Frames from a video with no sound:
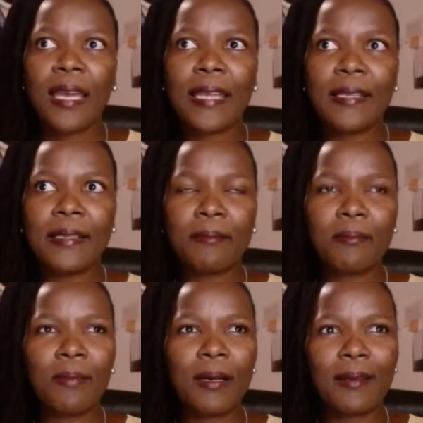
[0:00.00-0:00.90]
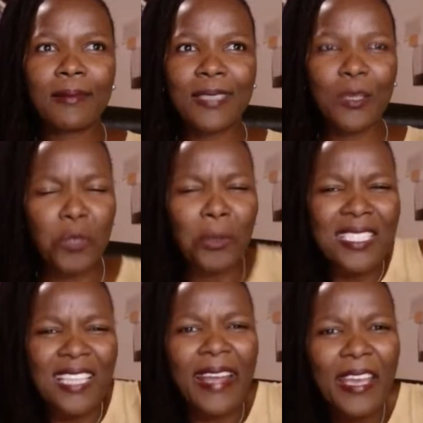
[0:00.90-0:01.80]
there
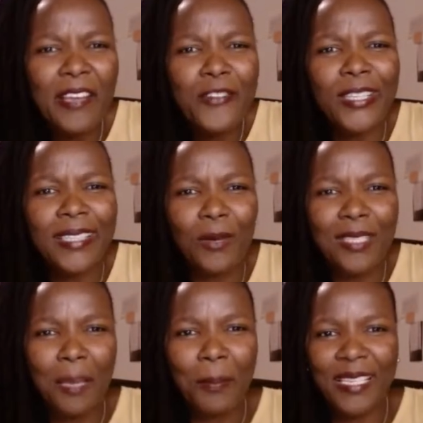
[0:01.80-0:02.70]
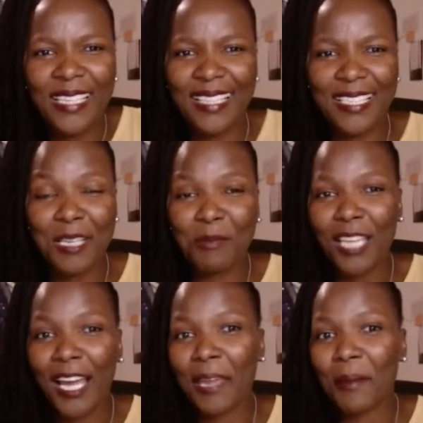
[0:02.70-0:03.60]
was that hatred that was happening at the same
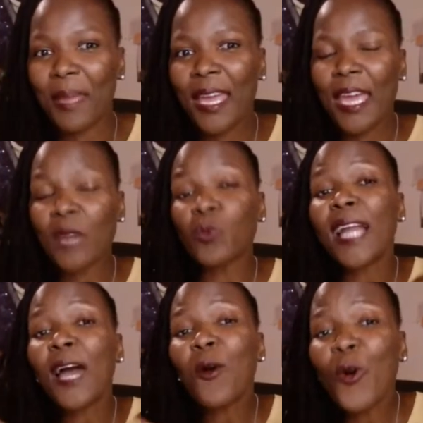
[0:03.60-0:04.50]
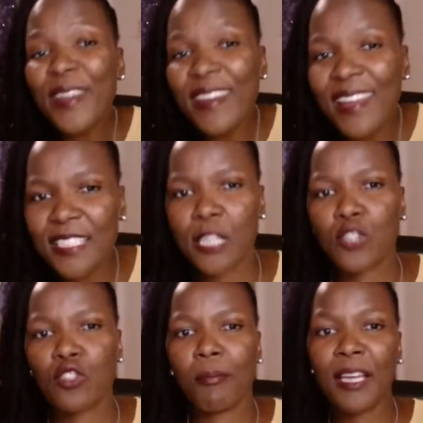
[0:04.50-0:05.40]
time. And when I
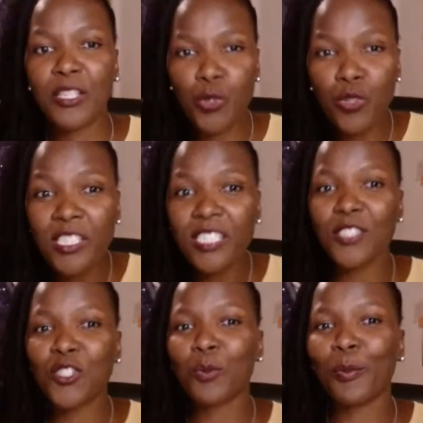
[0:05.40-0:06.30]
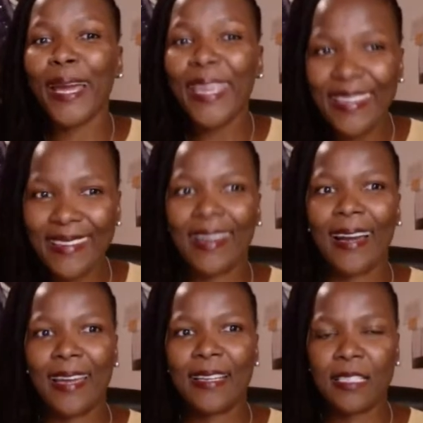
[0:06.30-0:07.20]
connected to my intuition, to my inner
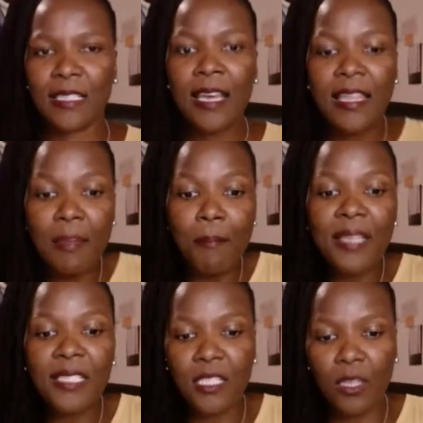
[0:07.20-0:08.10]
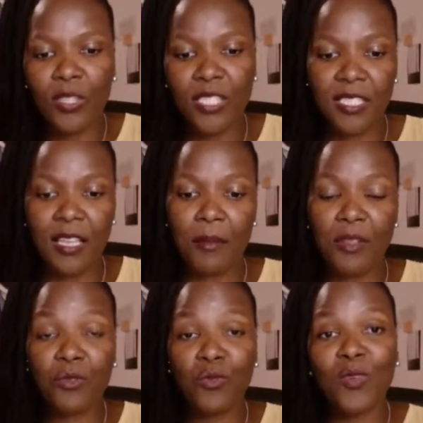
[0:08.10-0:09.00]
guidance, the message that was just
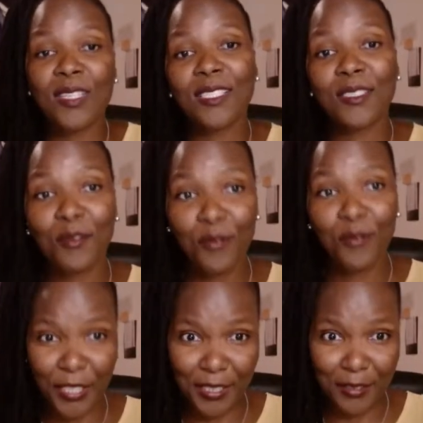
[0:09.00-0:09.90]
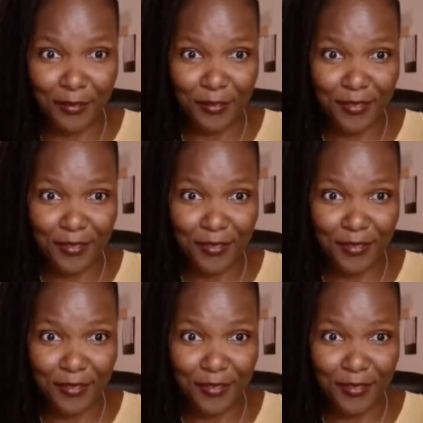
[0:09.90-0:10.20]
coming through was forgive.